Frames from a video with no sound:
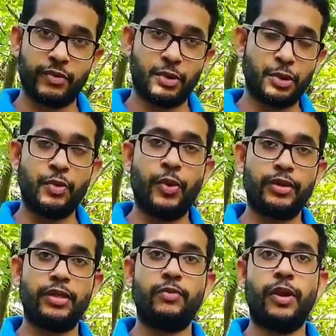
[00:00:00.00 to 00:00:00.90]
good
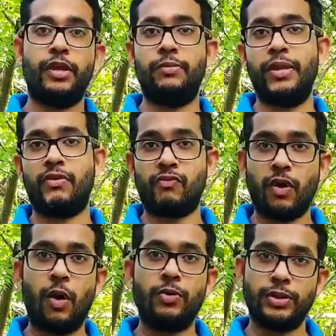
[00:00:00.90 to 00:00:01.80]
weather where it'll be
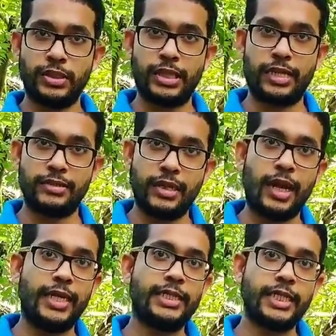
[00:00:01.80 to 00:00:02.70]
around that
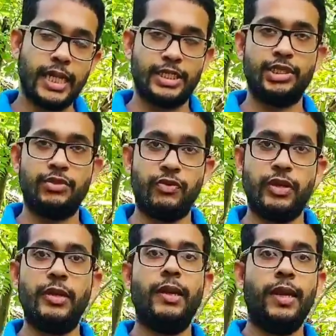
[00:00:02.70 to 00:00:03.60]
nice
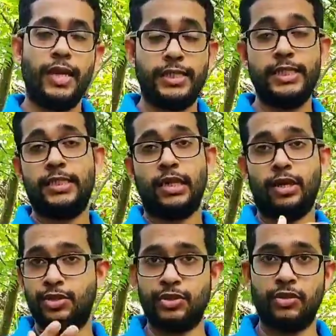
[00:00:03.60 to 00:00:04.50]
80 to
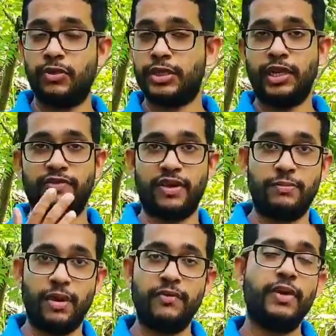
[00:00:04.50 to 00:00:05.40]
100 degrees and even
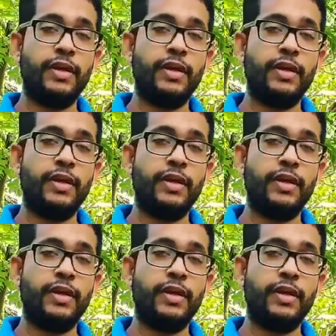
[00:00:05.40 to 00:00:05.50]
above.